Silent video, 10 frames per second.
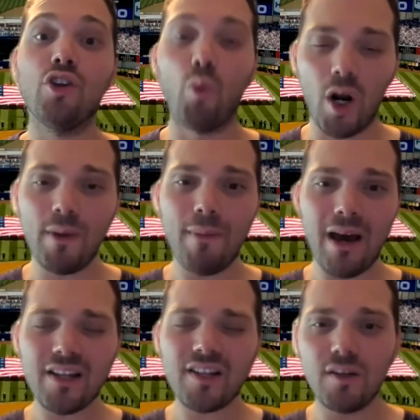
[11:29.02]
You want to be
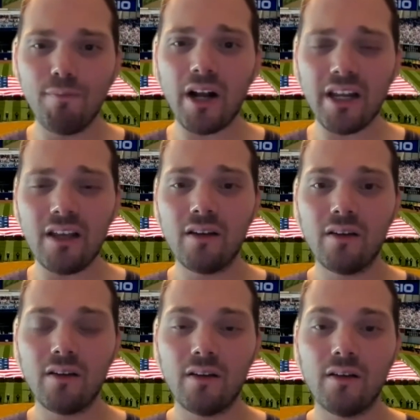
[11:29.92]
mad at somebody?
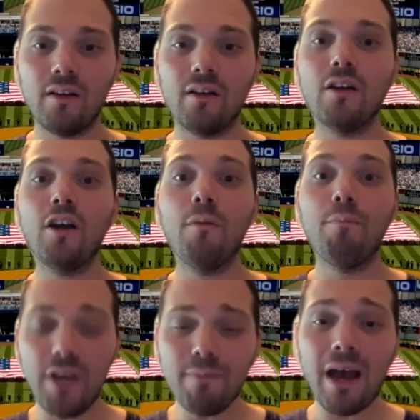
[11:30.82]

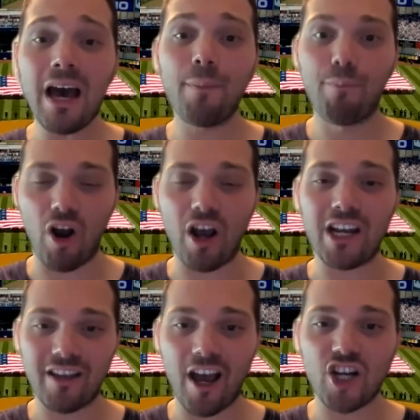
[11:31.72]
Be mad at
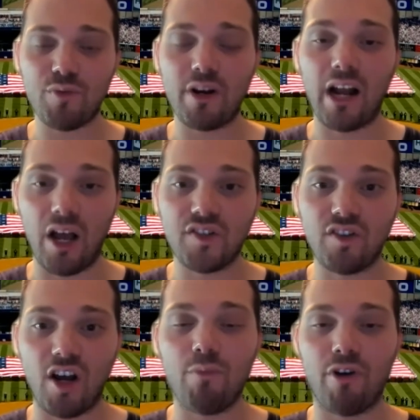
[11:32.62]
Brian Cashman and Hal
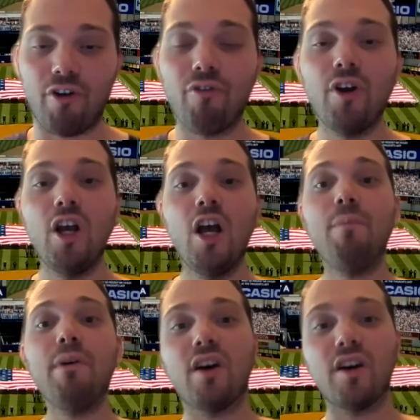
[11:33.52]
Steinbrenner.
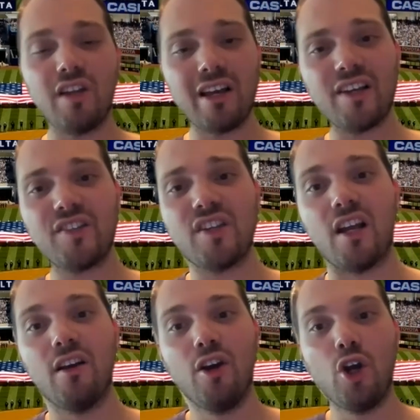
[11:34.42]
Because, like I
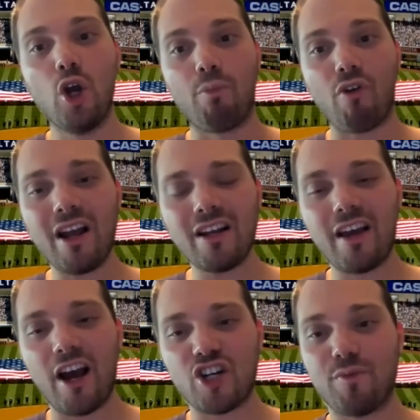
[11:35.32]
said, Brian
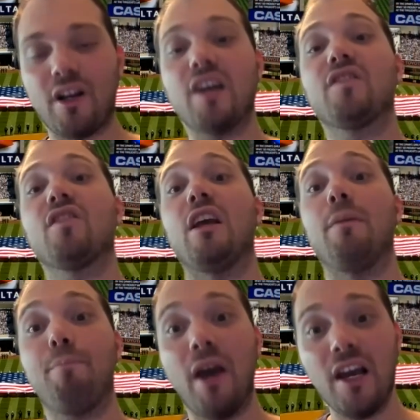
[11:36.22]
Cashman has done
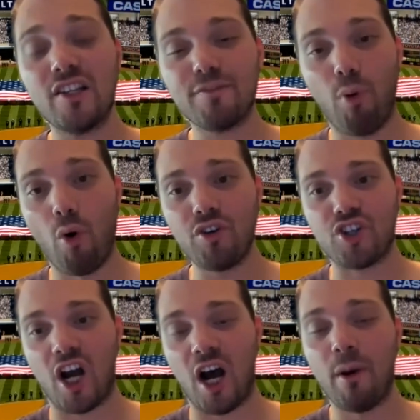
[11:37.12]
a piss-poor
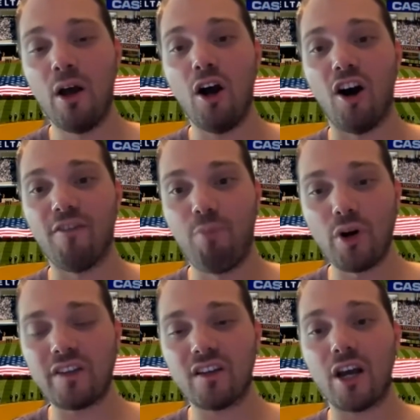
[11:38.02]
job of
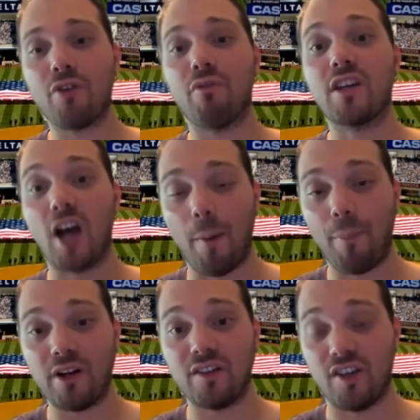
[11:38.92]
putting together a
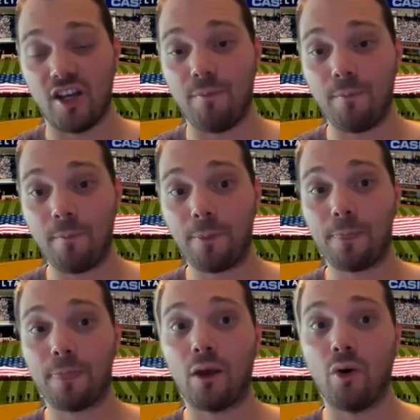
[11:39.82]
competent team.
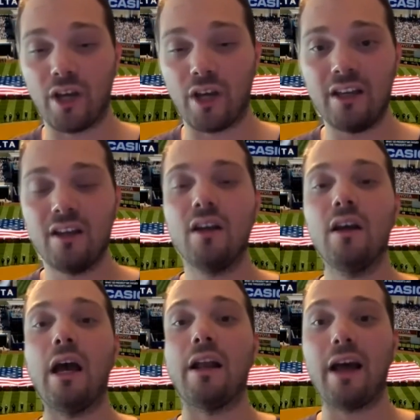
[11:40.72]
Okay?
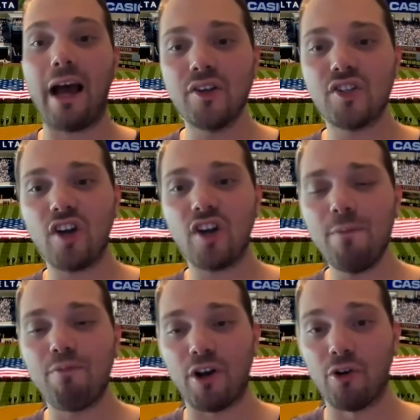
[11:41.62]
And Hal
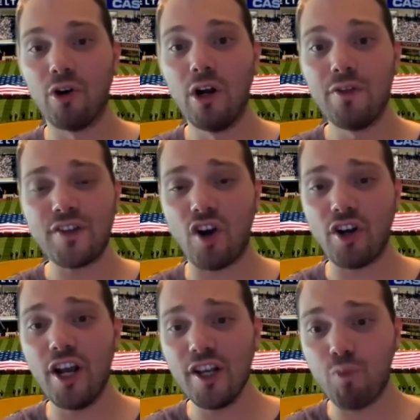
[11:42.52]
Steinbrenner, this is
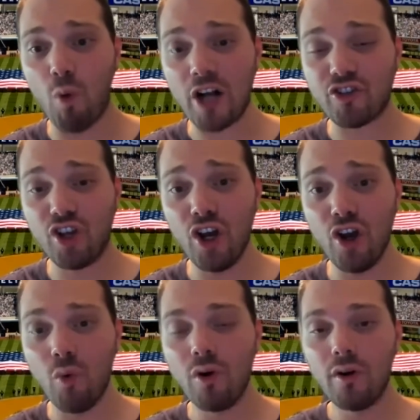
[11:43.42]
on his watch
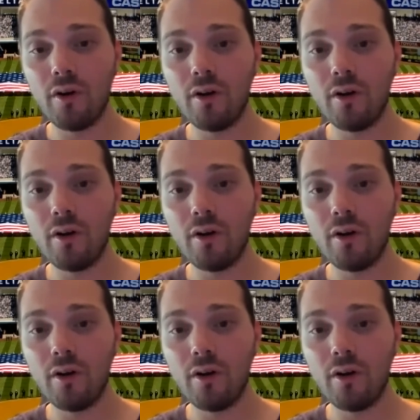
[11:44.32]
too.